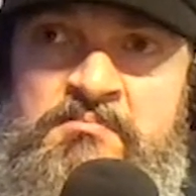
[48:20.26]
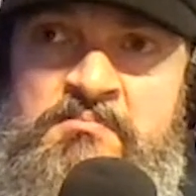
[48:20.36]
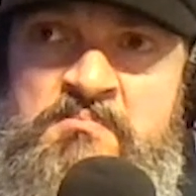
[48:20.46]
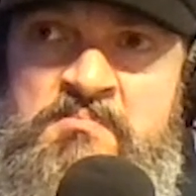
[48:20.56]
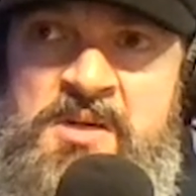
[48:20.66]

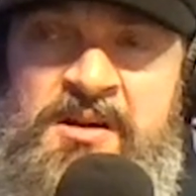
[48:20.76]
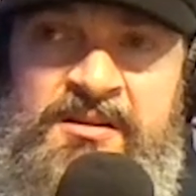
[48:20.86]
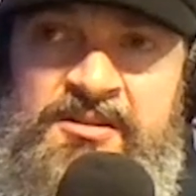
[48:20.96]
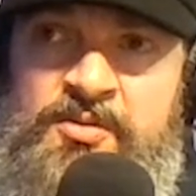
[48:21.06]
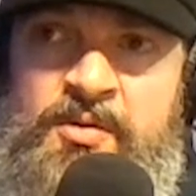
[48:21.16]
middle
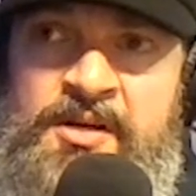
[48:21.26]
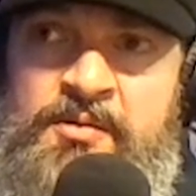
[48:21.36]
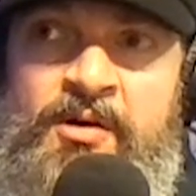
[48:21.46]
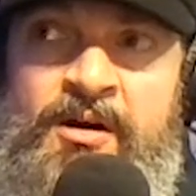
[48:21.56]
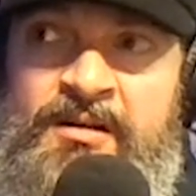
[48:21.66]
of
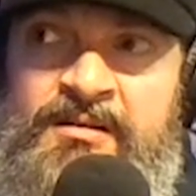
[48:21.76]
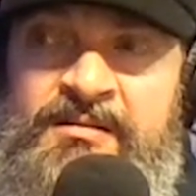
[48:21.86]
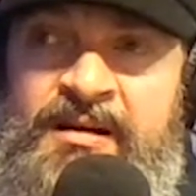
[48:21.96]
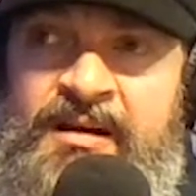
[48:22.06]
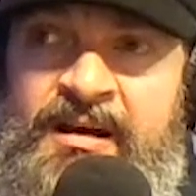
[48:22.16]
21,
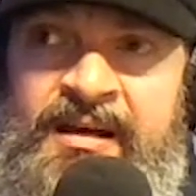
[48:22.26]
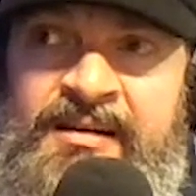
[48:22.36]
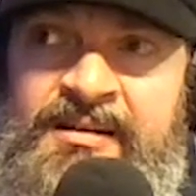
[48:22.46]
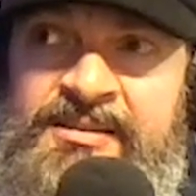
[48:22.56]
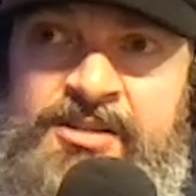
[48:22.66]
I
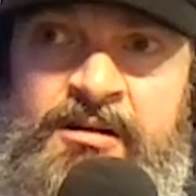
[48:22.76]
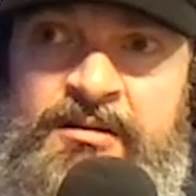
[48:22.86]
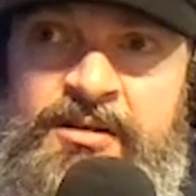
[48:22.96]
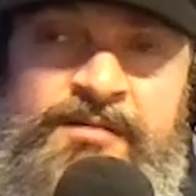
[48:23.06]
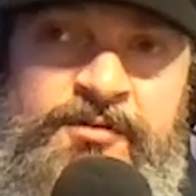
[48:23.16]
uh, started
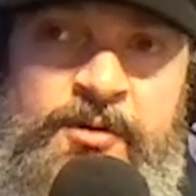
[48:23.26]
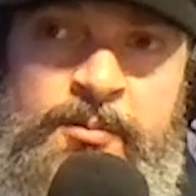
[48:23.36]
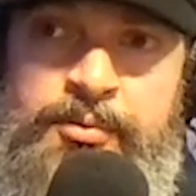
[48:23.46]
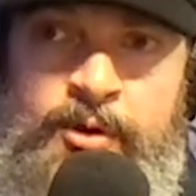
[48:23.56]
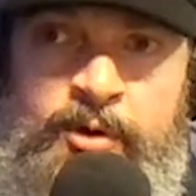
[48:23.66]
looking for a
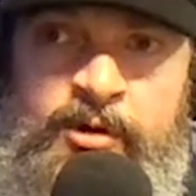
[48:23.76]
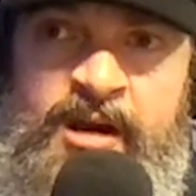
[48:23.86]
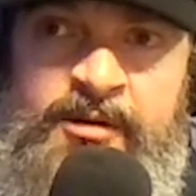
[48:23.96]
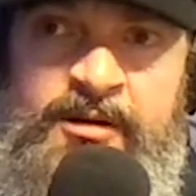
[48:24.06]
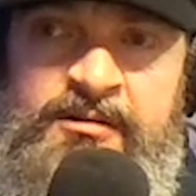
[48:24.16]

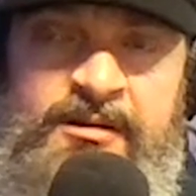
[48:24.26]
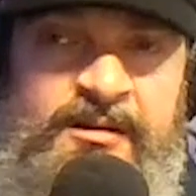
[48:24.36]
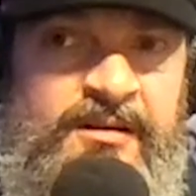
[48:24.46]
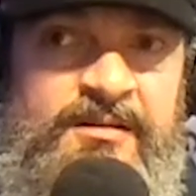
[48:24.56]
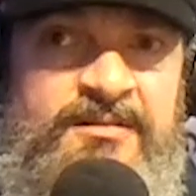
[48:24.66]
programmer.
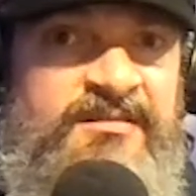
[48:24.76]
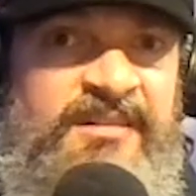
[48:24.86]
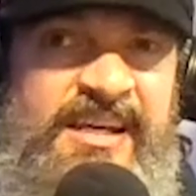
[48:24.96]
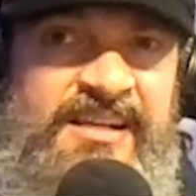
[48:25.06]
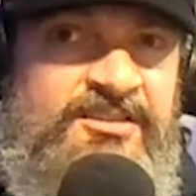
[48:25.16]

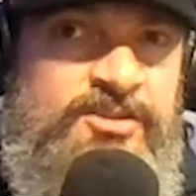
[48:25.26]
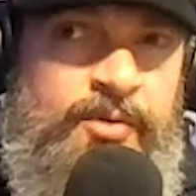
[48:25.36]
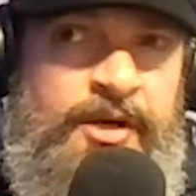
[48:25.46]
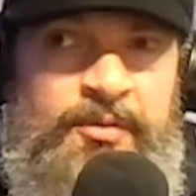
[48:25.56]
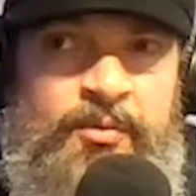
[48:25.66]
Late in
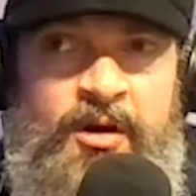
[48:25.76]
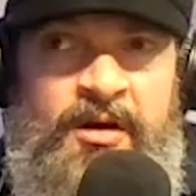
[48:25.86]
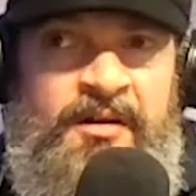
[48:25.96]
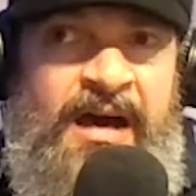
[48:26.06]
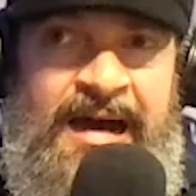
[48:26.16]

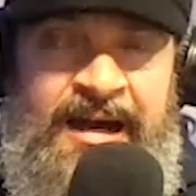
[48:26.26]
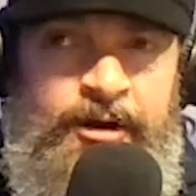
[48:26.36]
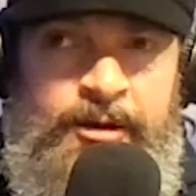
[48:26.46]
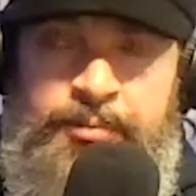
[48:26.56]
21, hired a